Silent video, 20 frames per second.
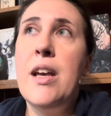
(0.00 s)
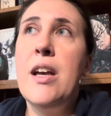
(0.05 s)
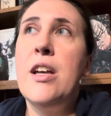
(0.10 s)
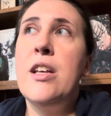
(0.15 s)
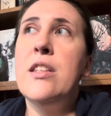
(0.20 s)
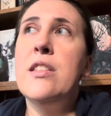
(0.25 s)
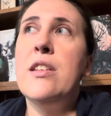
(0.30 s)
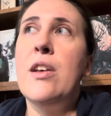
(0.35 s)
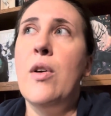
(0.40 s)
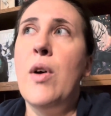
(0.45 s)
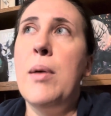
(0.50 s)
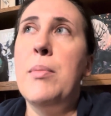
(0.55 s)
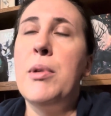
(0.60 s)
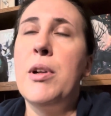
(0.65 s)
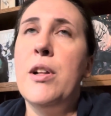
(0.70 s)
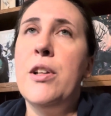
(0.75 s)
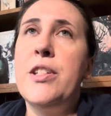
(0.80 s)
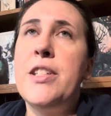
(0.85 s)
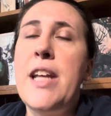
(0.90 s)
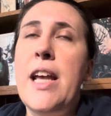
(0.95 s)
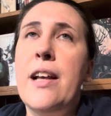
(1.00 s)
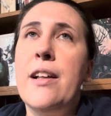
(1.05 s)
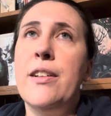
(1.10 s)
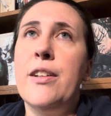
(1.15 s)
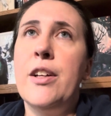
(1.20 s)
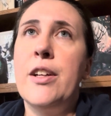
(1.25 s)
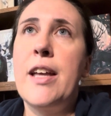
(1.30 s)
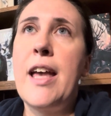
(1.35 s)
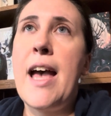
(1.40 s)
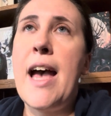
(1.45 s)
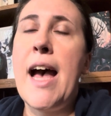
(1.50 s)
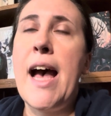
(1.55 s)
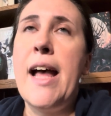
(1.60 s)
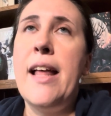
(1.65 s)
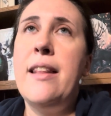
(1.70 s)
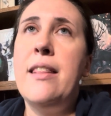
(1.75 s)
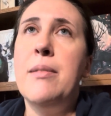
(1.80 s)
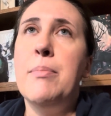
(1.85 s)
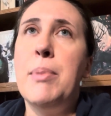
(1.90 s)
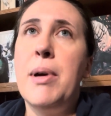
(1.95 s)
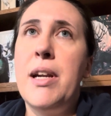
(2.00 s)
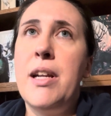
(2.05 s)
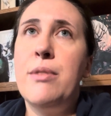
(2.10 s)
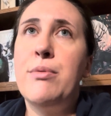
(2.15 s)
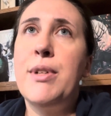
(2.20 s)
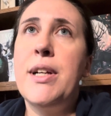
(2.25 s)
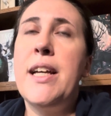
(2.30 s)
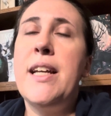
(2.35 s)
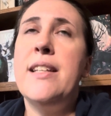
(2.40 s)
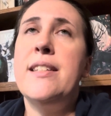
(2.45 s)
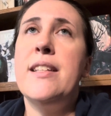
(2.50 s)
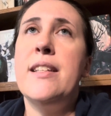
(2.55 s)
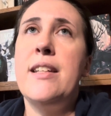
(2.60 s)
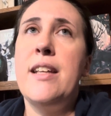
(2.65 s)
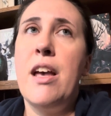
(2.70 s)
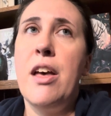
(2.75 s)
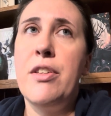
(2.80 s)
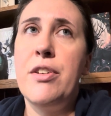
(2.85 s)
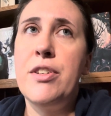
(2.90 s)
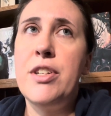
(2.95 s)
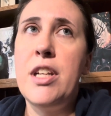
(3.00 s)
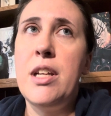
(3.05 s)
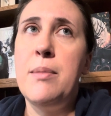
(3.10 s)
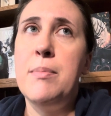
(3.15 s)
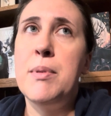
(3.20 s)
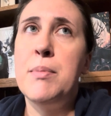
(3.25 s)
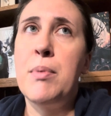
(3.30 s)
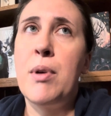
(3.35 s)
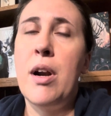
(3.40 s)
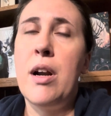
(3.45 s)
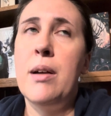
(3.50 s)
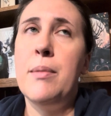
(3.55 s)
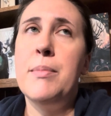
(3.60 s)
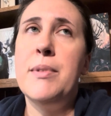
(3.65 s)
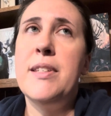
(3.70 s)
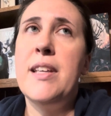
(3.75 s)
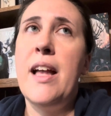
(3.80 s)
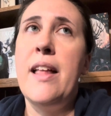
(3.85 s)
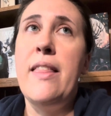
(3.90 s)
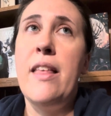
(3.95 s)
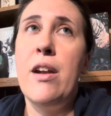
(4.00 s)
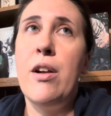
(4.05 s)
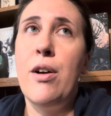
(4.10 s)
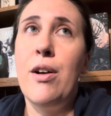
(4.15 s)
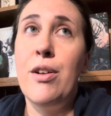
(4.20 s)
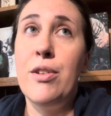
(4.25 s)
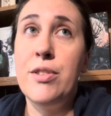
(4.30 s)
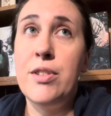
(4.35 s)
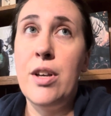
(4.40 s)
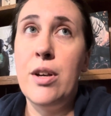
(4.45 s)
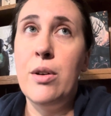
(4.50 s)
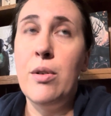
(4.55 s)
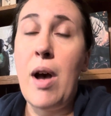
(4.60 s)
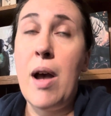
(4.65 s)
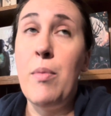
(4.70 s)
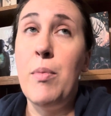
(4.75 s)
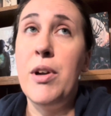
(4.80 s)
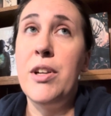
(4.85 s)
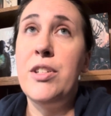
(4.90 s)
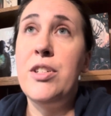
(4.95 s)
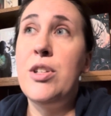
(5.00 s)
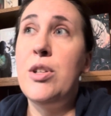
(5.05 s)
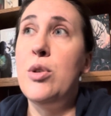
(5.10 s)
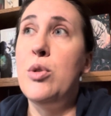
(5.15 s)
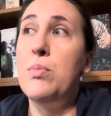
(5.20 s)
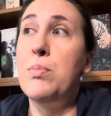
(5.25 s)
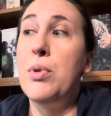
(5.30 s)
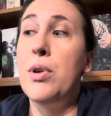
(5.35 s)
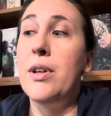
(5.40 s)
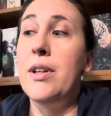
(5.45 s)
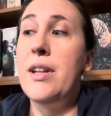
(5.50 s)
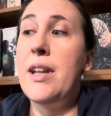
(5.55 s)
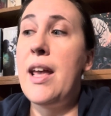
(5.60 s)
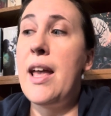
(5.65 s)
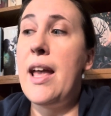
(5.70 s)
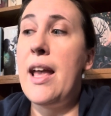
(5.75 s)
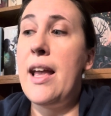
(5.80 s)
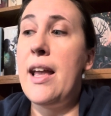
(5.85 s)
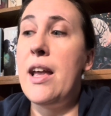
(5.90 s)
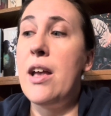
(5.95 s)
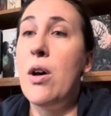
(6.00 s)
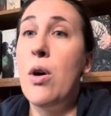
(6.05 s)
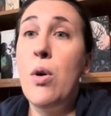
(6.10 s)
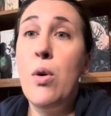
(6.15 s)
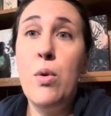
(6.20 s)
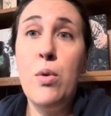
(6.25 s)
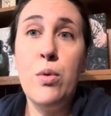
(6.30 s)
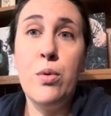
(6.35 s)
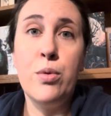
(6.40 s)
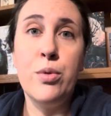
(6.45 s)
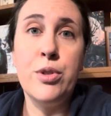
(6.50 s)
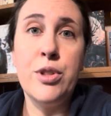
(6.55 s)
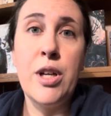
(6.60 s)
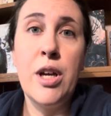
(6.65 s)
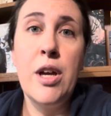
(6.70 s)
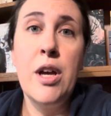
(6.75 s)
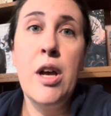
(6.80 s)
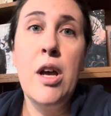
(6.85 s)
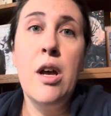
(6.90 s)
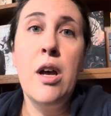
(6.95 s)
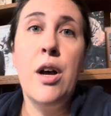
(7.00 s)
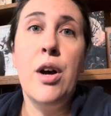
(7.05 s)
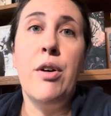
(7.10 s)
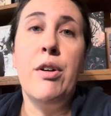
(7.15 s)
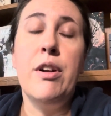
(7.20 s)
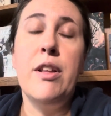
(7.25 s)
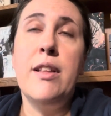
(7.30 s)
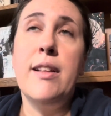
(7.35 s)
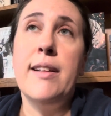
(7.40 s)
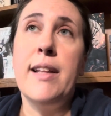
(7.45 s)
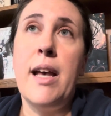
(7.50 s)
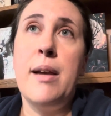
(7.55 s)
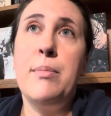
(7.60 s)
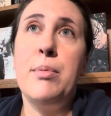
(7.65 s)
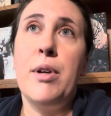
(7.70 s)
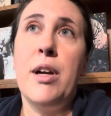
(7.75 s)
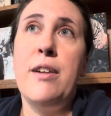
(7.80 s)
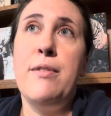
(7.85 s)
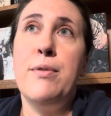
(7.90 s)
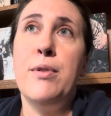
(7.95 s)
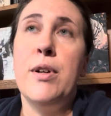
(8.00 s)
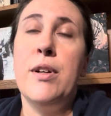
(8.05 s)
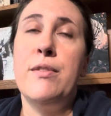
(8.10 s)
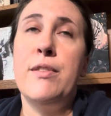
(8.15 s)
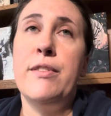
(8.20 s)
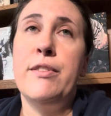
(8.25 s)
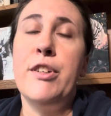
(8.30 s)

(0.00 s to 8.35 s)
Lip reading: So I'm going to take a look at the buddy reads and the other team's prompts. And then also I want to put a hold on at the library for A River